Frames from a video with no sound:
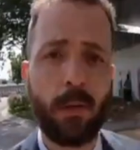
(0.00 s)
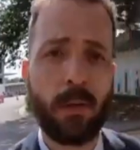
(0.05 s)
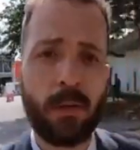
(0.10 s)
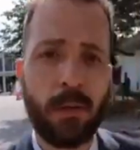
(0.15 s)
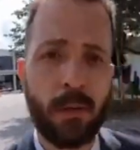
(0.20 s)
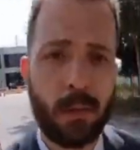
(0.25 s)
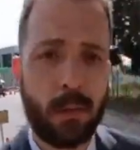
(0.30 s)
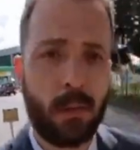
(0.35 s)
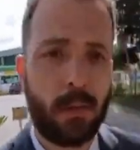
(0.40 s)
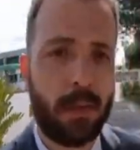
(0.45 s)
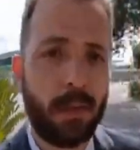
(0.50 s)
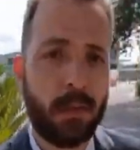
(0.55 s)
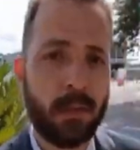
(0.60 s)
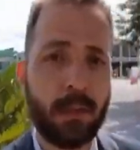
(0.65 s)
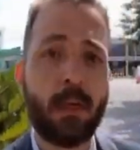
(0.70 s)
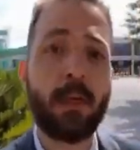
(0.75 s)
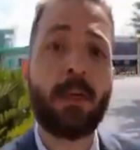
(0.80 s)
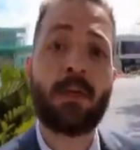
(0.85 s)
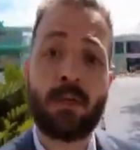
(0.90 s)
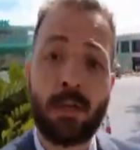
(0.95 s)
you enter is
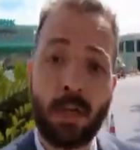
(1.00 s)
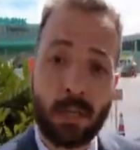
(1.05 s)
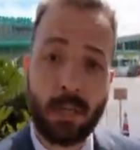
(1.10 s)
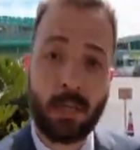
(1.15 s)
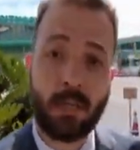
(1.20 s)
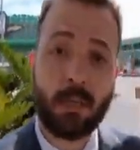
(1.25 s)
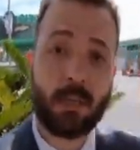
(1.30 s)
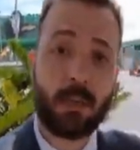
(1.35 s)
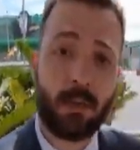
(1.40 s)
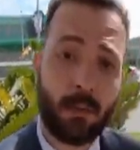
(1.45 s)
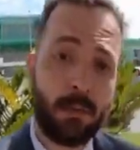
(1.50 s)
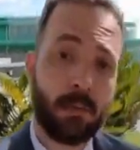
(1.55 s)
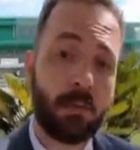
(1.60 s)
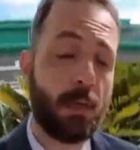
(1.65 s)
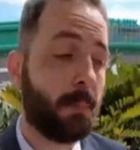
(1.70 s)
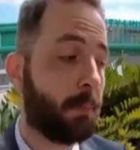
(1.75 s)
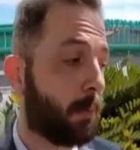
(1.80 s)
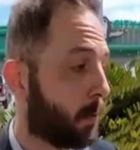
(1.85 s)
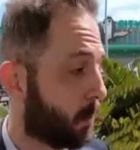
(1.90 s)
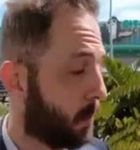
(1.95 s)
checking your
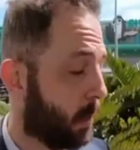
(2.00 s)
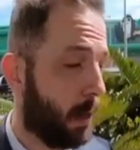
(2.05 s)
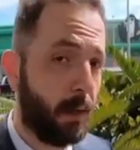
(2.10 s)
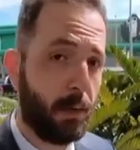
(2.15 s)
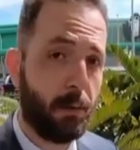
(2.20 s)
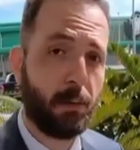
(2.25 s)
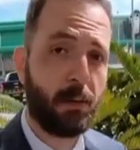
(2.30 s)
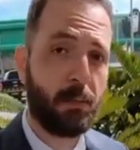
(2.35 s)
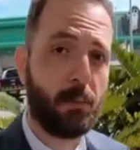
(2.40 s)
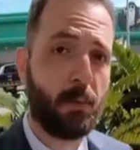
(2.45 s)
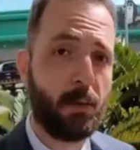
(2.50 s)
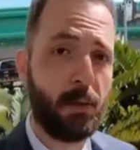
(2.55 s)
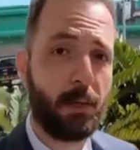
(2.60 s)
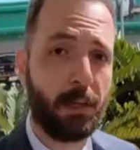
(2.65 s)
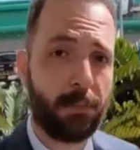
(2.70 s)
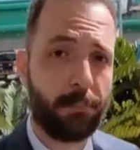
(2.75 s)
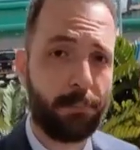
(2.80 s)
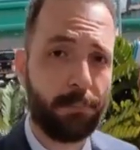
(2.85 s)
temperature. Hello, good morning.